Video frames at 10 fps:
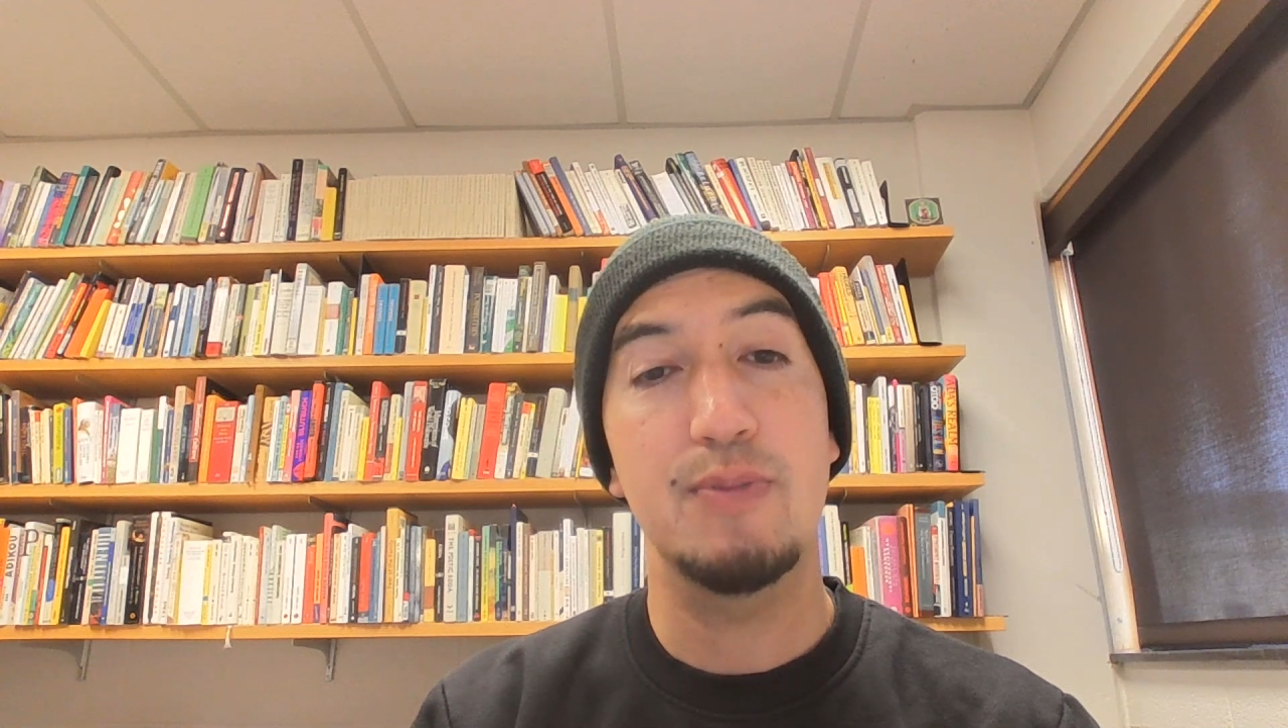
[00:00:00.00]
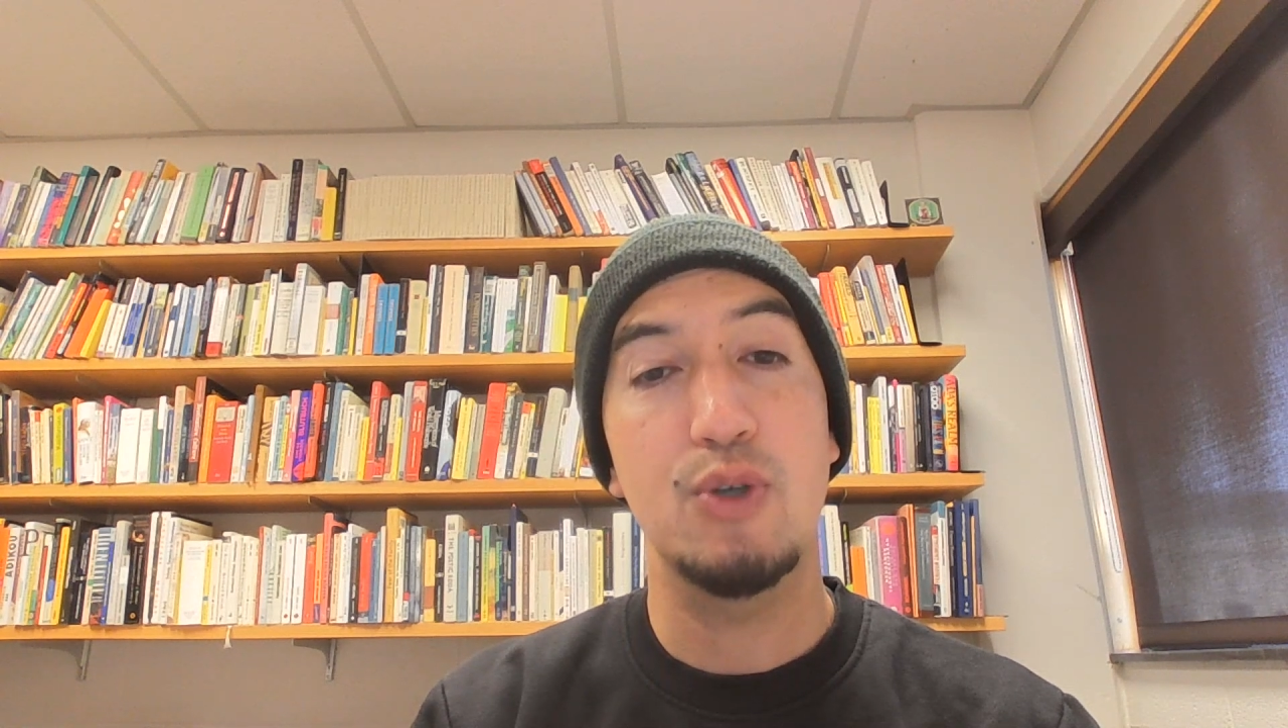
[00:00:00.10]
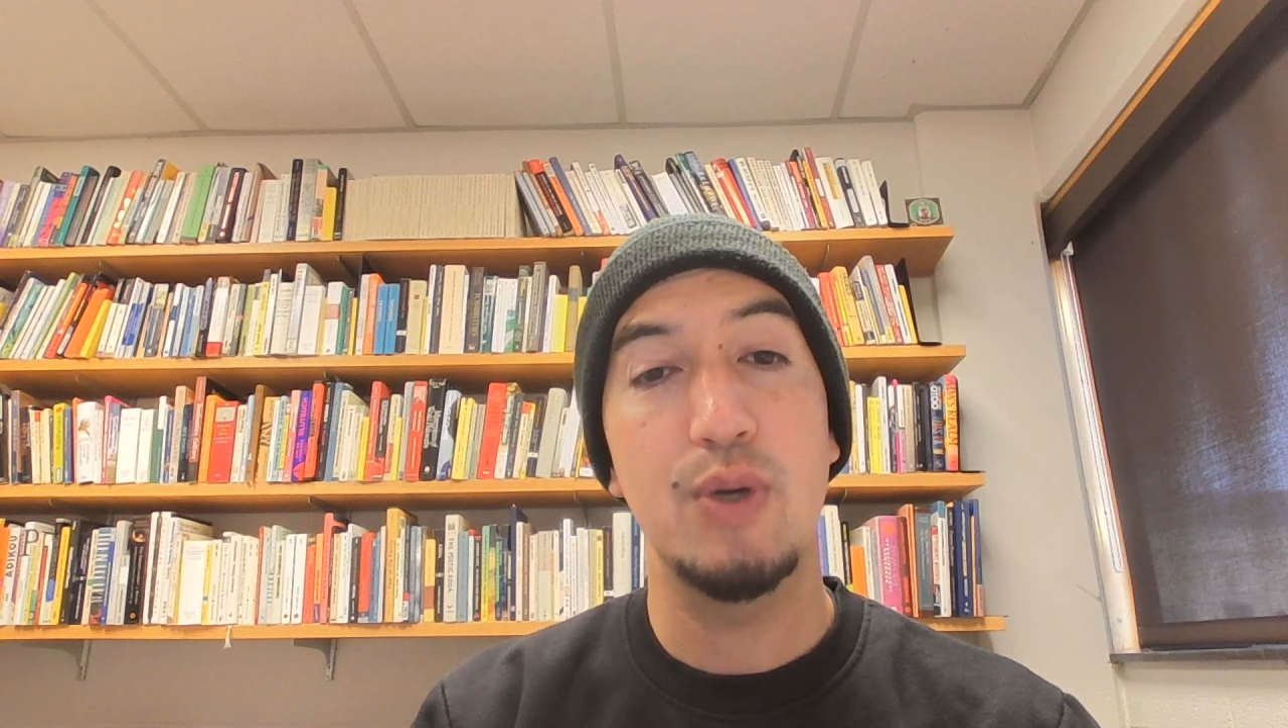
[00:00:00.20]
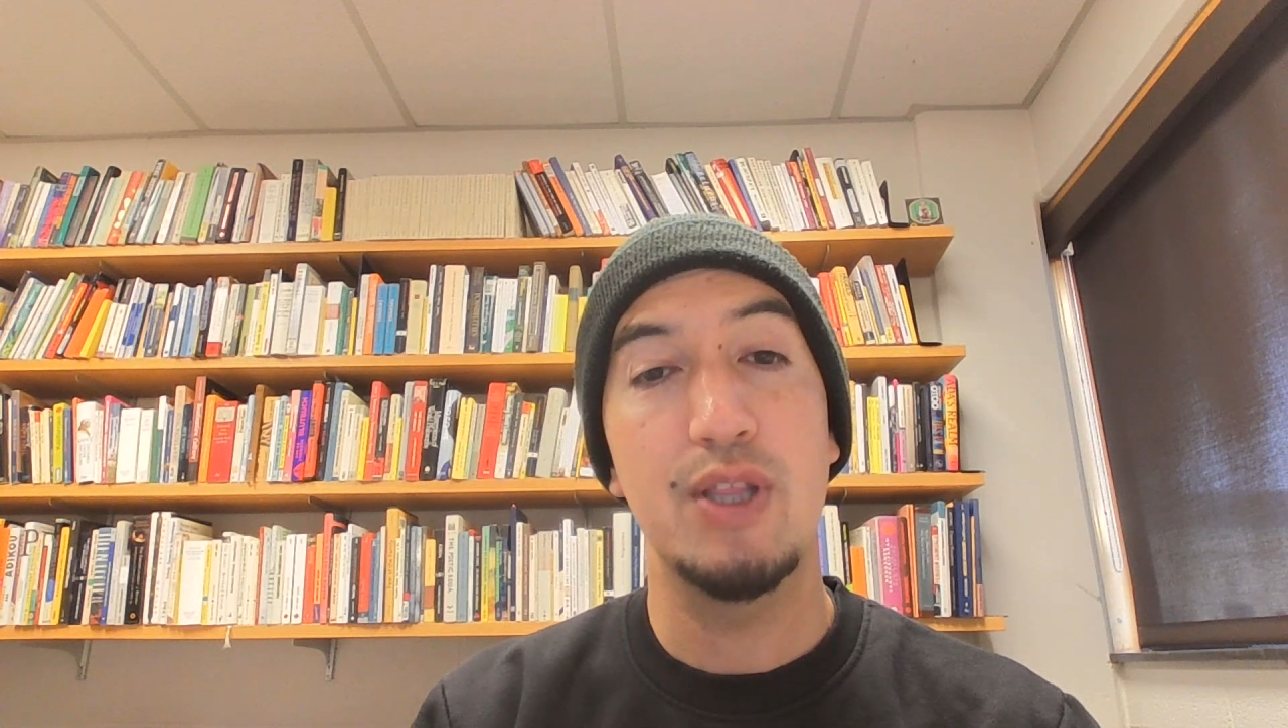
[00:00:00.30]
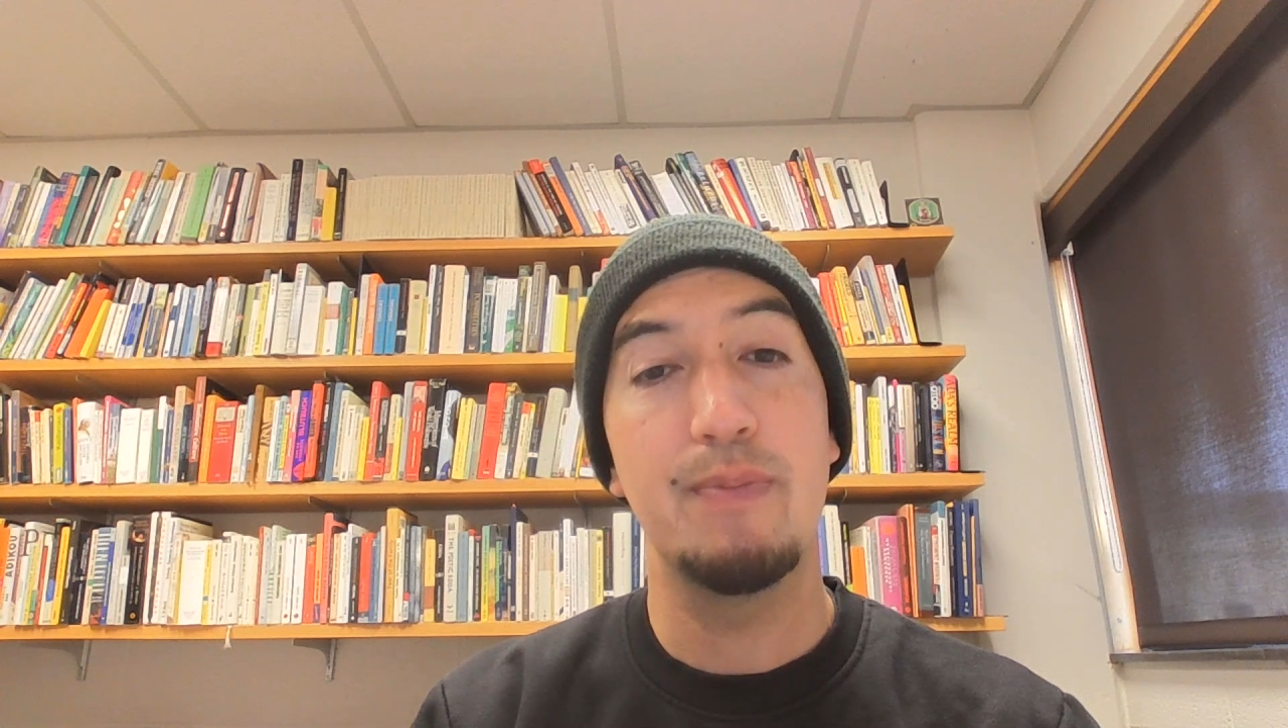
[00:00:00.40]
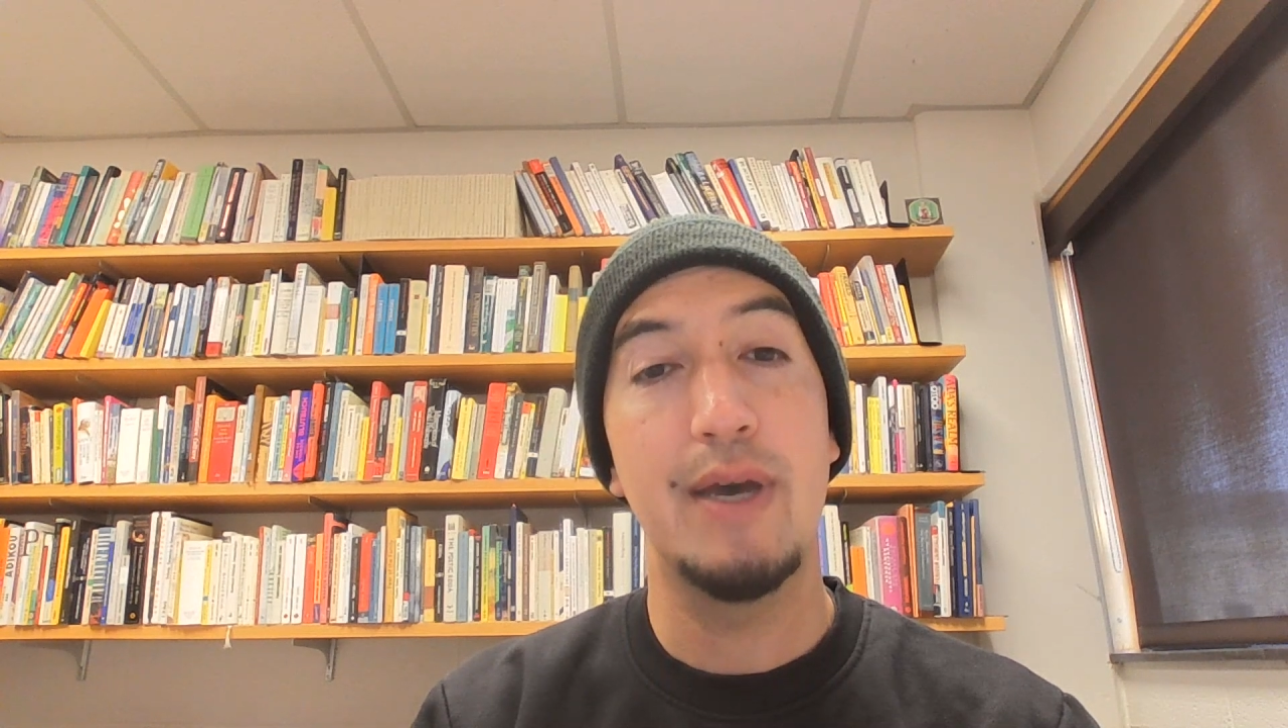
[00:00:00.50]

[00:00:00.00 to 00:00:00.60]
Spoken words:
between the